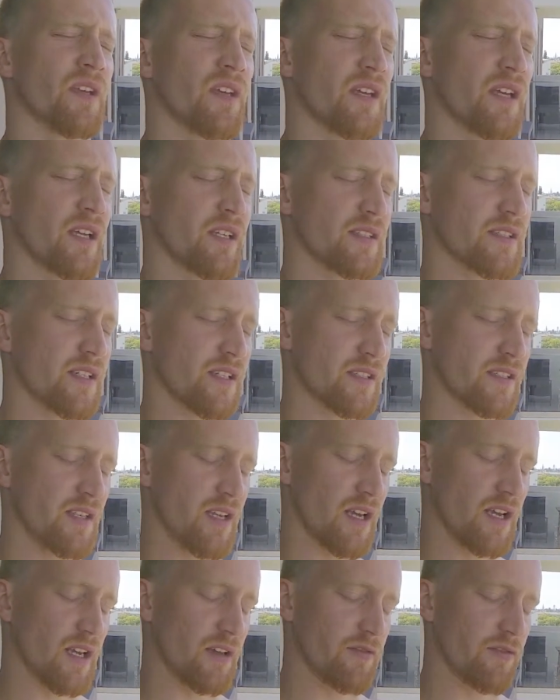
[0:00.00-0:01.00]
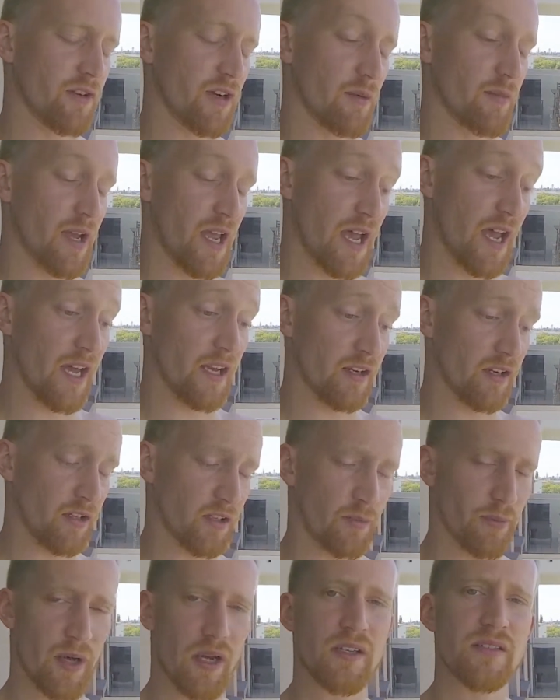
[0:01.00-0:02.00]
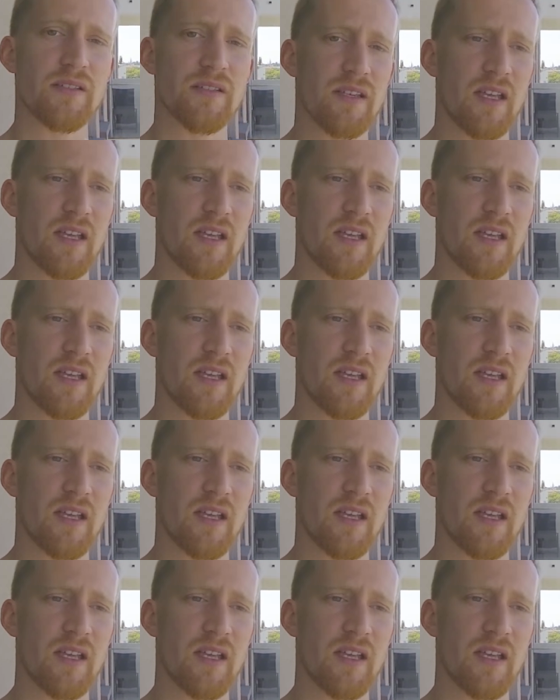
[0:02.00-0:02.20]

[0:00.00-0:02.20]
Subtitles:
instance, I forgot my hat on the bus,